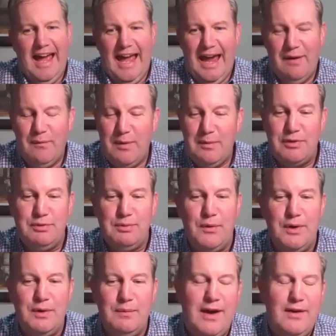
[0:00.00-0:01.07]
And we were
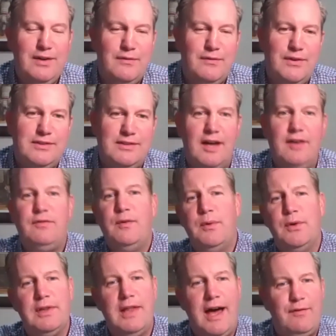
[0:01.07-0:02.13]
throwing around different stuff, and we
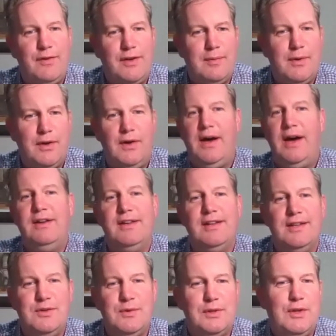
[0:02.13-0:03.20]
were laughing about, how are you
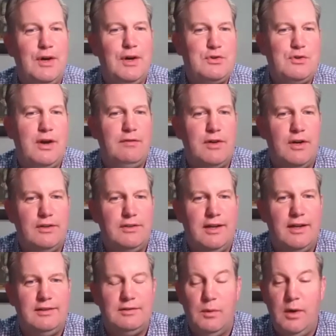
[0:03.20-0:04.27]
going to do a long drive
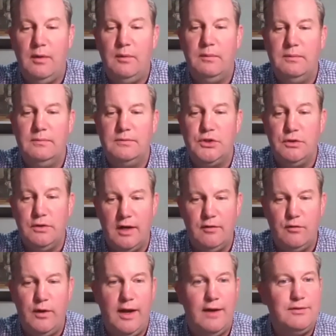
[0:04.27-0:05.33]
contest? Well, sure enough,
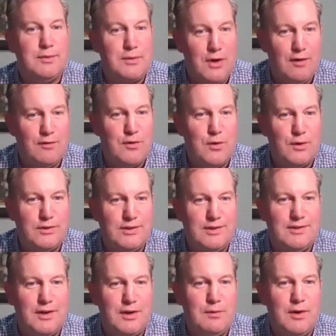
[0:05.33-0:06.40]
we have some golf
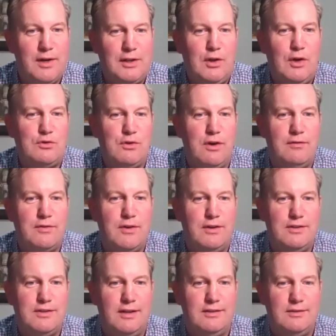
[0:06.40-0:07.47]
courses that are running long drive
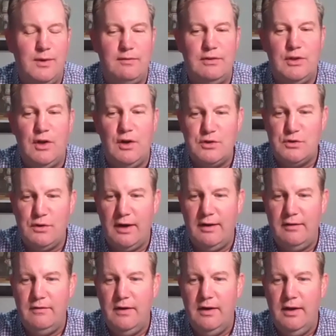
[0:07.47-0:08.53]
contests. We have a long
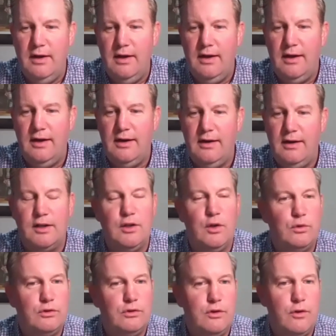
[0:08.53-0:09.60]
drive and
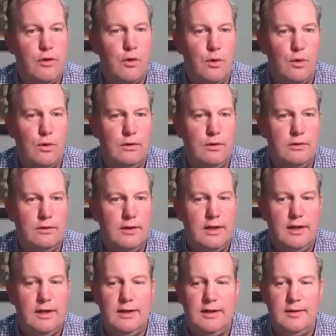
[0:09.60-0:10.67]
close to the hole
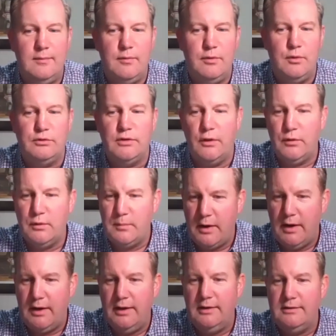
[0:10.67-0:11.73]
through Southern
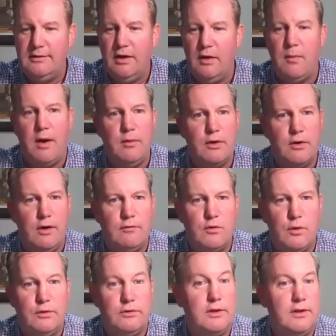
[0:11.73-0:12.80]
Pines, Elmira Golf
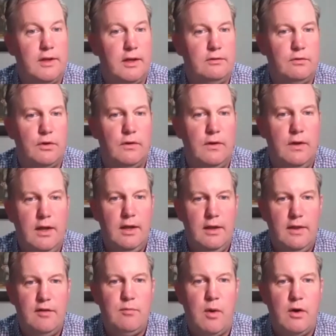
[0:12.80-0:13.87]
Course in Kingsville.
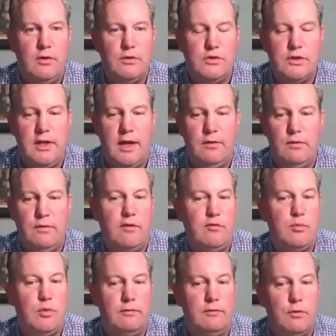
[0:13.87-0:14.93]
They've partnered together, and
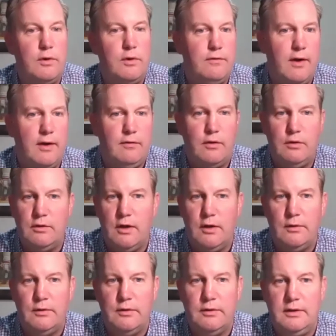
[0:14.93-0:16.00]
they've put
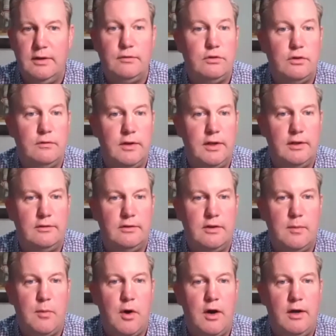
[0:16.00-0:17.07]
$4,500 gift certificates in
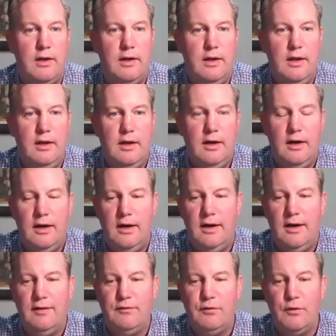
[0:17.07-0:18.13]
the pot
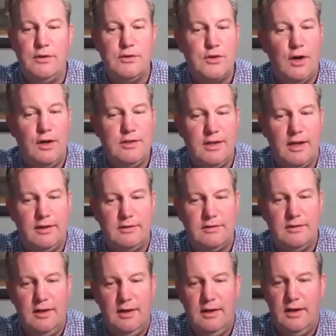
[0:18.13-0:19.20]
for these
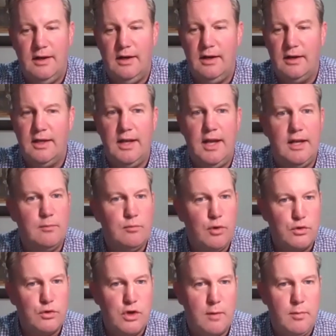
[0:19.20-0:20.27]
contests. Canadian
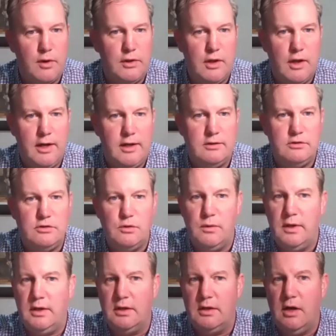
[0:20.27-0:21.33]
Pro Shop Online is
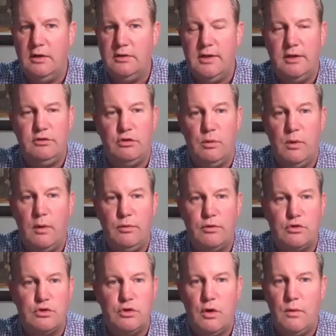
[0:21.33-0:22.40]
doing contests throughout the
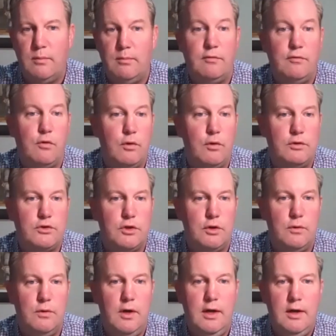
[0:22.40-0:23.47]
show and before the show.